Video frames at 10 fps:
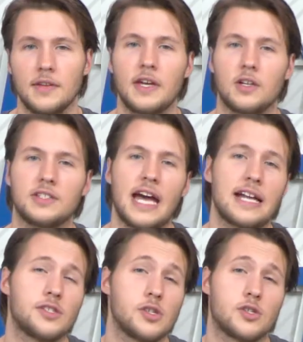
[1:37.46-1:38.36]
that'll
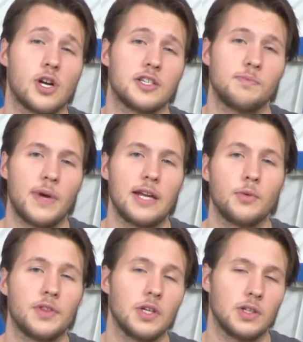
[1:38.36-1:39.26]
attach to your truck's bed
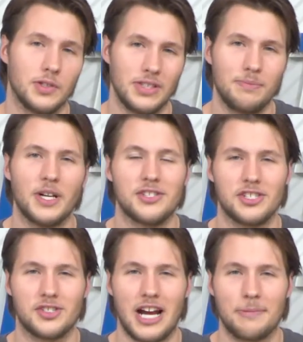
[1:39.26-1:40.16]
with the included bungee
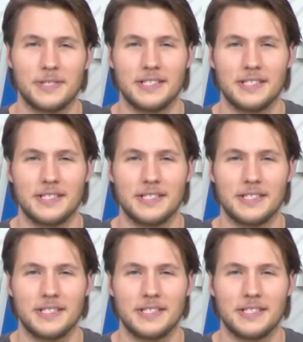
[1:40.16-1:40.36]
straps.